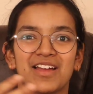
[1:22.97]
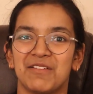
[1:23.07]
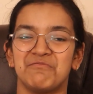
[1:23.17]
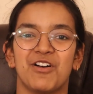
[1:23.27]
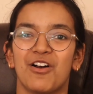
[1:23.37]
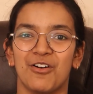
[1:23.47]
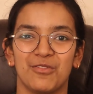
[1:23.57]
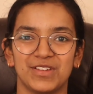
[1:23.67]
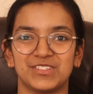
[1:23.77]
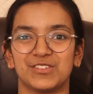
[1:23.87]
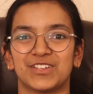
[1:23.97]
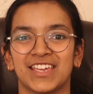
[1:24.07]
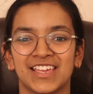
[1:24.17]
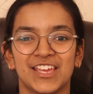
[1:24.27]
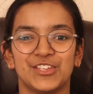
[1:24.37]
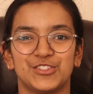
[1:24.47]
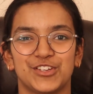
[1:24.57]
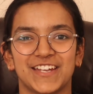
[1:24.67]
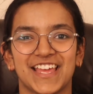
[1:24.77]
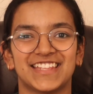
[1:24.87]
I'm not always looking
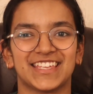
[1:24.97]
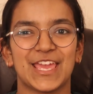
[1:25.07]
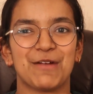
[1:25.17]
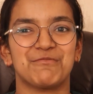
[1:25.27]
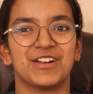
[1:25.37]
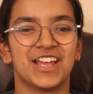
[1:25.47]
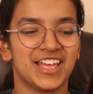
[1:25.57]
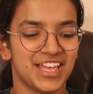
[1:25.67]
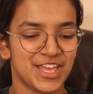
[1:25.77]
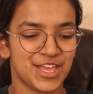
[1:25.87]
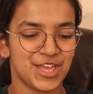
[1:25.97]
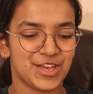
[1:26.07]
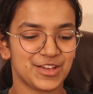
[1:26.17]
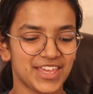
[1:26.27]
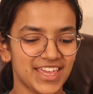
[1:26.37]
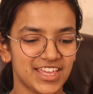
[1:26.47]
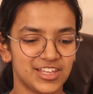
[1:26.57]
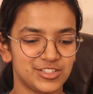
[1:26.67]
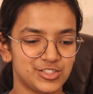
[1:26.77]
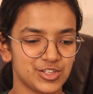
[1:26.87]
straight at the camera. Okay,
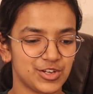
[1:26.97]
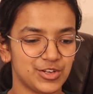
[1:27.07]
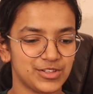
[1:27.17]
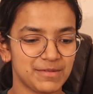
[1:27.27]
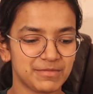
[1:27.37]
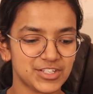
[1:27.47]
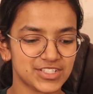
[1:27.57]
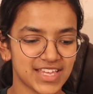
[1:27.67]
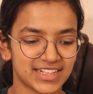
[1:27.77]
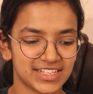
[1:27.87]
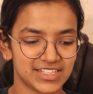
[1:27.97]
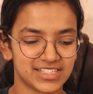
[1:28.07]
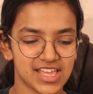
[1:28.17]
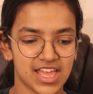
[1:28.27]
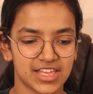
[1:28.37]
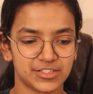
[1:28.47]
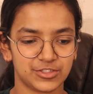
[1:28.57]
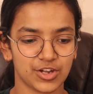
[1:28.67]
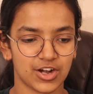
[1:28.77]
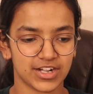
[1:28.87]
so let me just get this
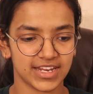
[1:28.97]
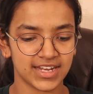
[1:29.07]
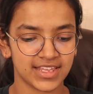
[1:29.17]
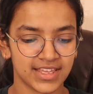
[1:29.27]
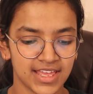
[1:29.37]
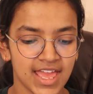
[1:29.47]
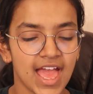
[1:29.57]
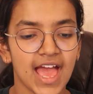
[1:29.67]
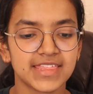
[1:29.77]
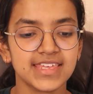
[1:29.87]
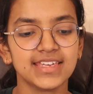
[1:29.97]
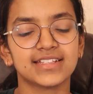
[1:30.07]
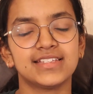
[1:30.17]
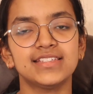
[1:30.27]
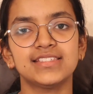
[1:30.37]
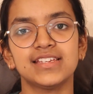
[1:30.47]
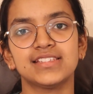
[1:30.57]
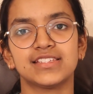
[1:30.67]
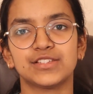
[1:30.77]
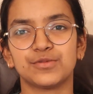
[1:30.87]
started. I think
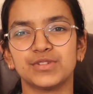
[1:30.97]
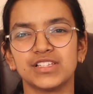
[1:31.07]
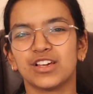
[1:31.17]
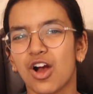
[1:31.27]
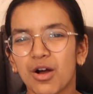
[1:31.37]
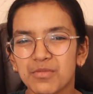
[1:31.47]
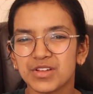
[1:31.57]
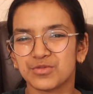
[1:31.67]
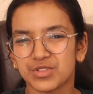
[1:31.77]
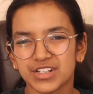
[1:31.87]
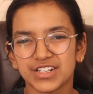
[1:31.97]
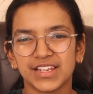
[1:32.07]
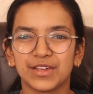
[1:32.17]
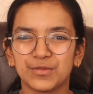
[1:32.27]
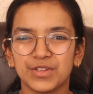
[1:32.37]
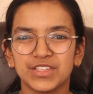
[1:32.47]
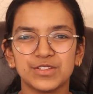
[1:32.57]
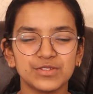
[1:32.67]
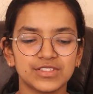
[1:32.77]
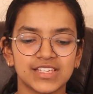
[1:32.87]
distance is a really common word, like we
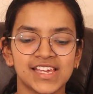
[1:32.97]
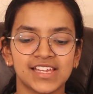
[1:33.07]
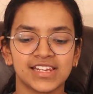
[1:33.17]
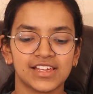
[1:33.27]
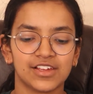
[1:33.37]
use it